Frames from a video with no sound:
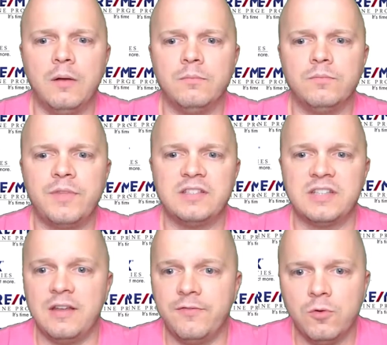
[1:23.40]
They
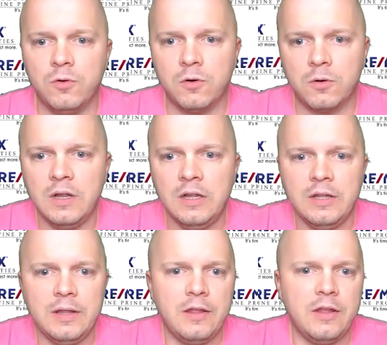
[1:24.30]
say for
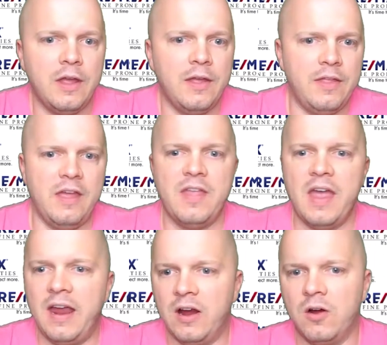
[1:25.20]
in the
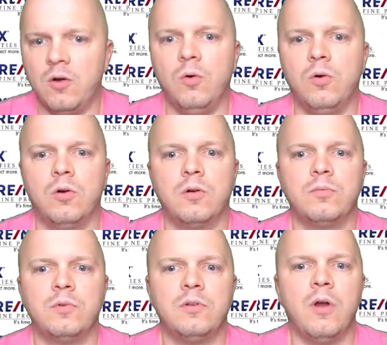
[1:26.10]
air
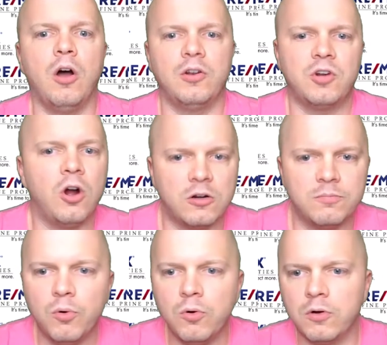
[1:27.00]
or on
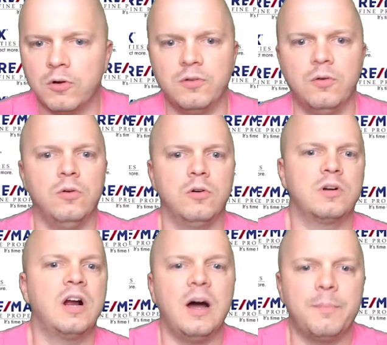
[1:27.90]
cardboard or
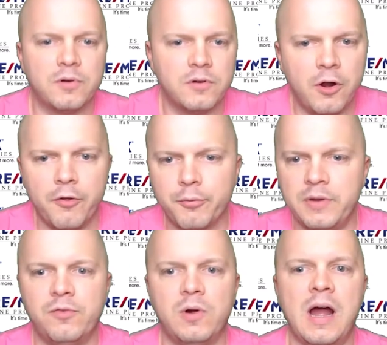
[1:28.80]
copper,
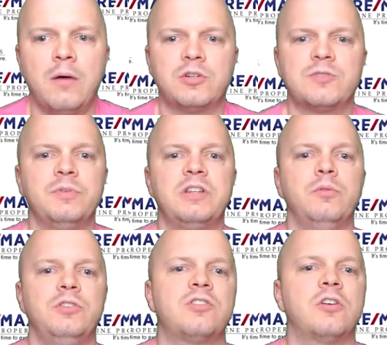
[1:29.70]
3-4 hours. But then when
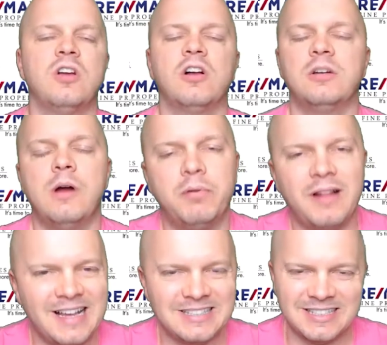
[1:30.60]
you start talking about
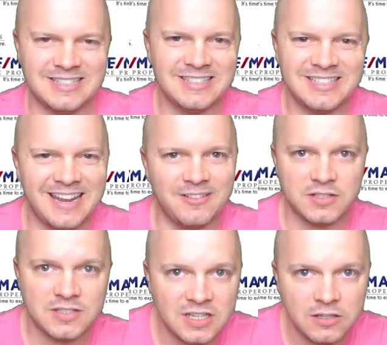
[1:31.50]
plastics and stainless
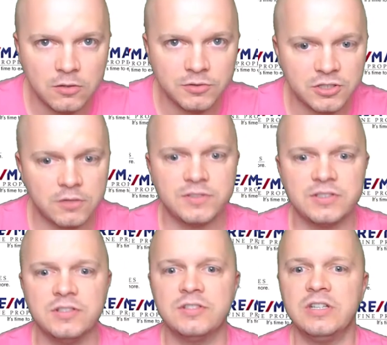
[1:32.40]
steel
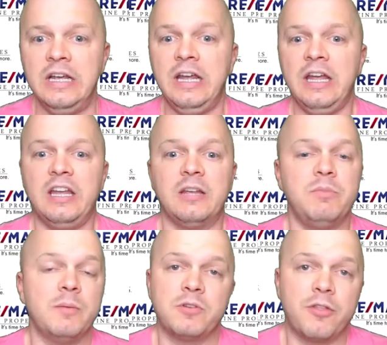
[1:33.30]
surfaces, it can be
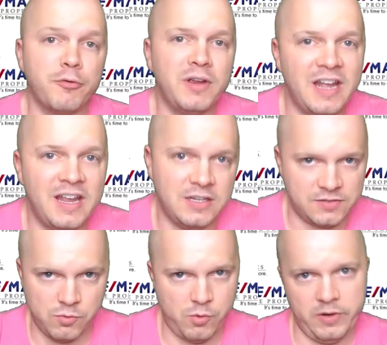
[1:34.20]
up to 3 days from
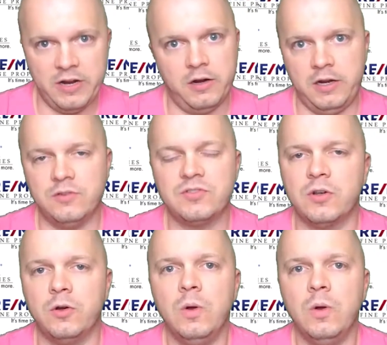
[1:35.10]
what we're hearing. So